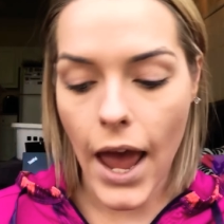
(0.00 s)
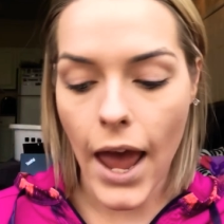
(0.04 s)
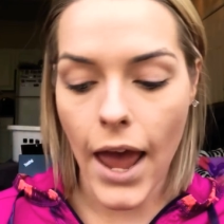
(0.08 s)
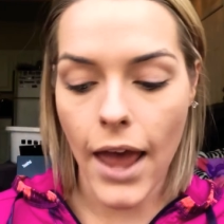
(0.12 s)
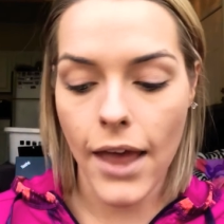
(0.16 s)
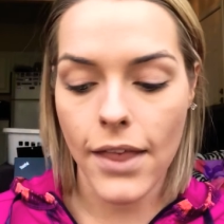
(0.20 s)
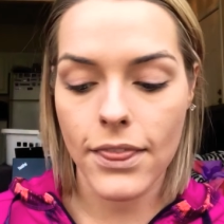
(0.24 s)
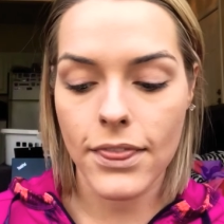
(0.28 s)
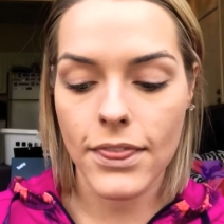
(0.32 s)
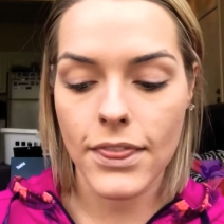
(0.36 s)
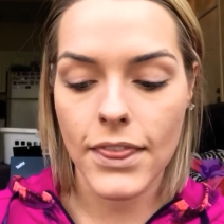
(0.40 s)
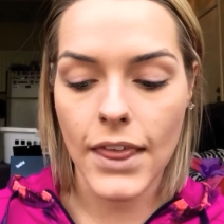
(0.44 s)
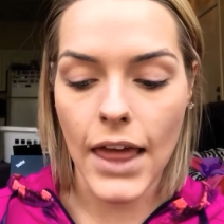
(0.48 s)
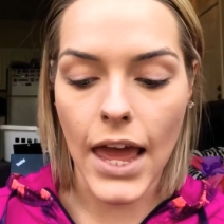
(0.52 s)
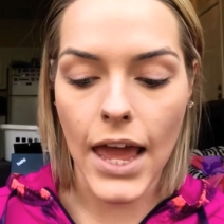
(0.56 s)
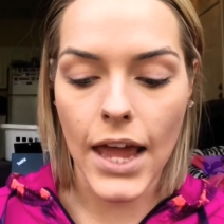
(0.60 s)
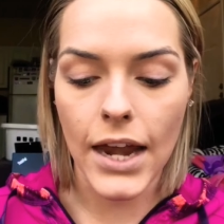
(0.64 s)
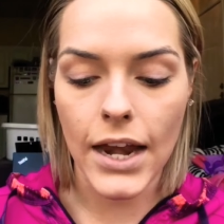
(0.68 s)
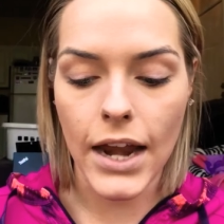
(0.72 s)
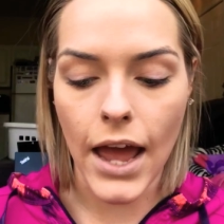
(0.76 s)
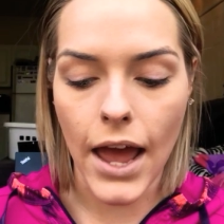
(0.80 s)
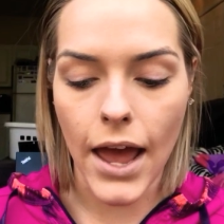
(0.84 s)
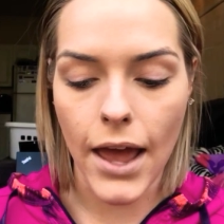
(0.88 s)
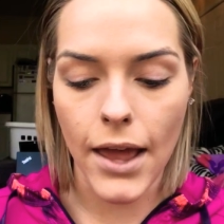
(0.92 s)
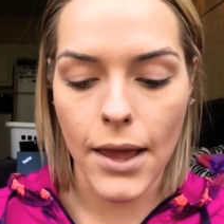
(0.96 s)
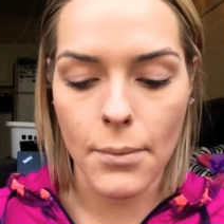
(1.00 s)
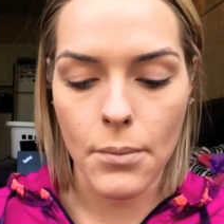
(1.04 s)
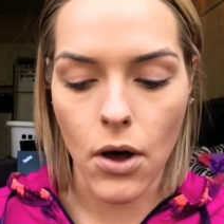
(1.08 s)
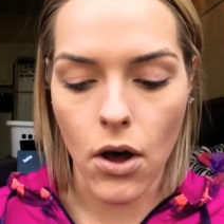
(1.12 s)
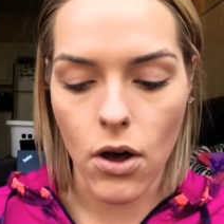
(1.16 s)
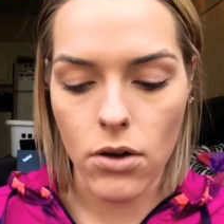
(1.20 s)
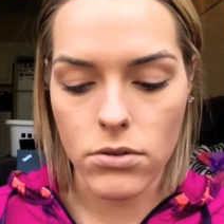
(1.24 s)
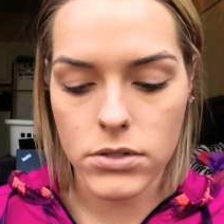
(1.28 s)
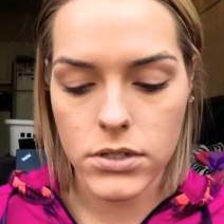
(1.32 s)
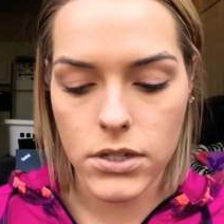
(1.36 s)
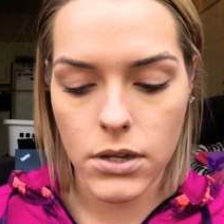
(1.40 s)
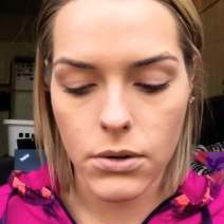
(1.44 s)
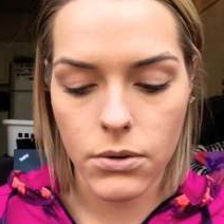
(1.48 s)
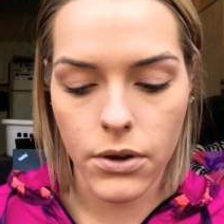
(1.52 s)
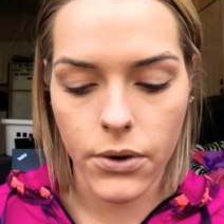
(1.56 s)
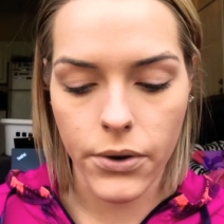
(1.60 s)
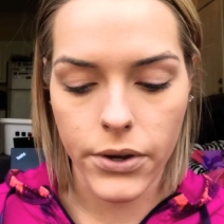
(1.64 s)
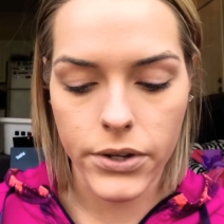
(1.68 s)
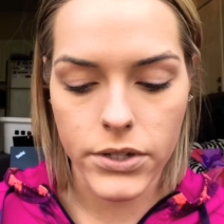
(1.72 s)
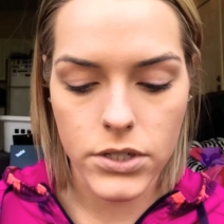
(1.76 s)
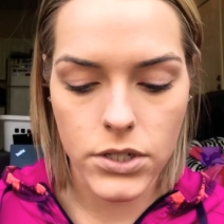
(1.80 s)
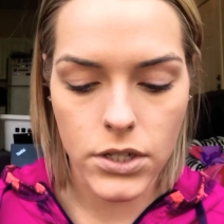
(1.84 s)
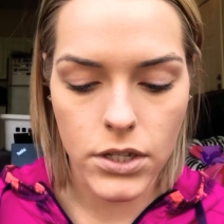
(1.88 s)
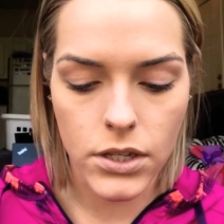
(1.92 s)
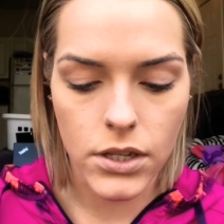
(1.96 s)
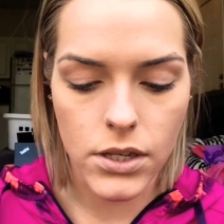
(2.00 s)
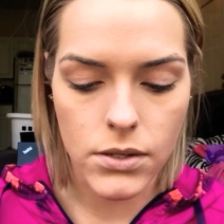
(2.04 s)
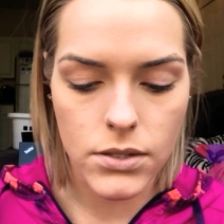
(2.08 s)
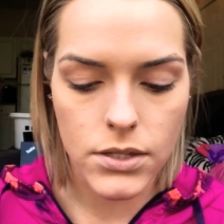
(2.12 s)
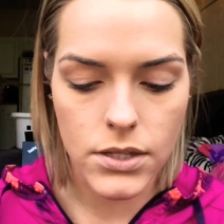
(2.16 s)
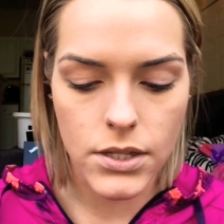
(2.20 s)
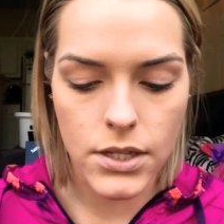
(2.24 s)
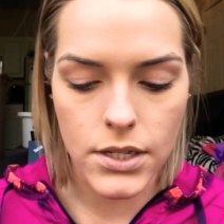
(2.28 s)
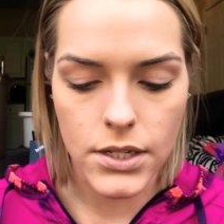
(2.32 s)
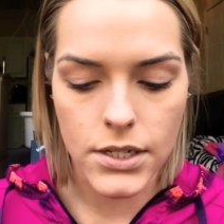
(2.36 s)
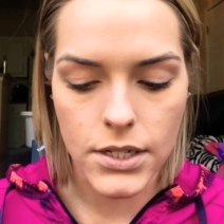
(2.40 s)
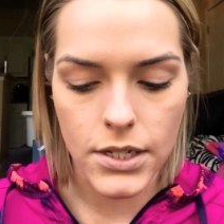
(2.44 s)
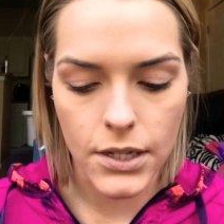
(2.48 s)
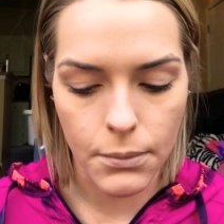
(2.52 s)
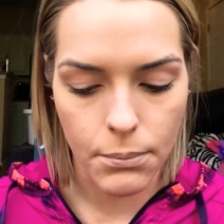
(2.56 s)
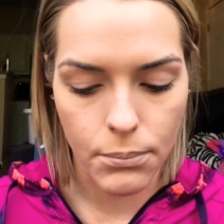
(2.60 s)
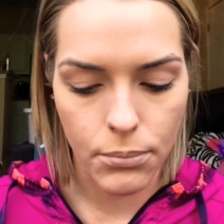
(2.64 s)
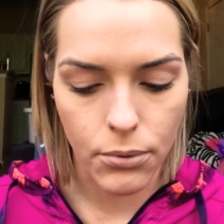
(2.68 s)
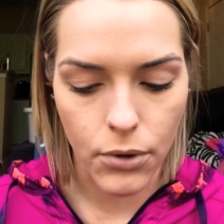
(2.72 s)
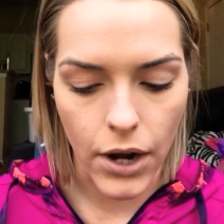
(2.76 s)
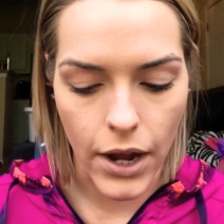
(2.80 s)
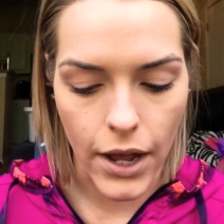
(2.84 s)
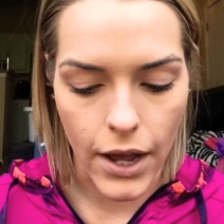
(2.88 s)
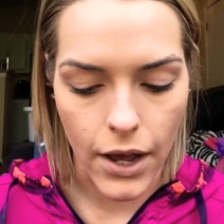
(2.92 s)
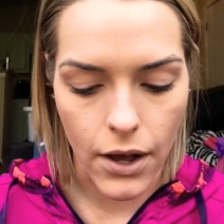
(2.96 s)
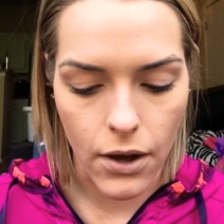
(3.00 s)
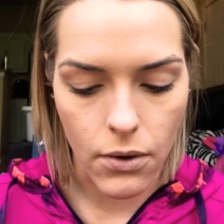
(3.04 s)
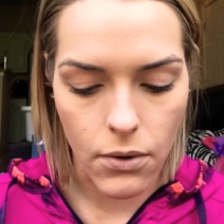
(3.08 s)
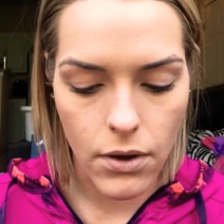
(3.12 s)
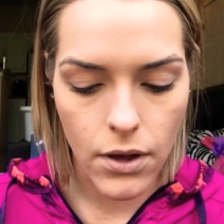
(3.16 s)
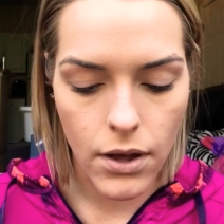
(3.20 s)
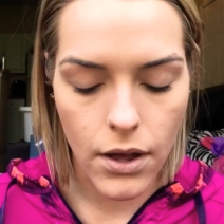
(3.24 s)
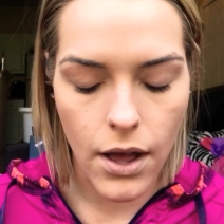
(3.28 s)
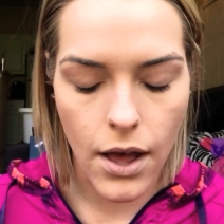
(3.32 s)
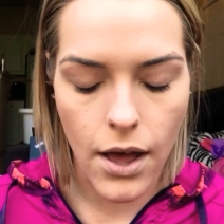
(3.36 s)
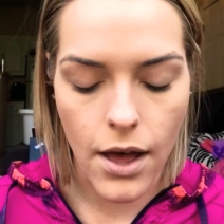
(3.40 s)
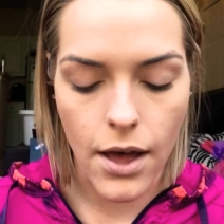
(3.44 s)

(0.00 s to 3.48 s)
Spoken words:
And then I'm also going to use the Dip Brow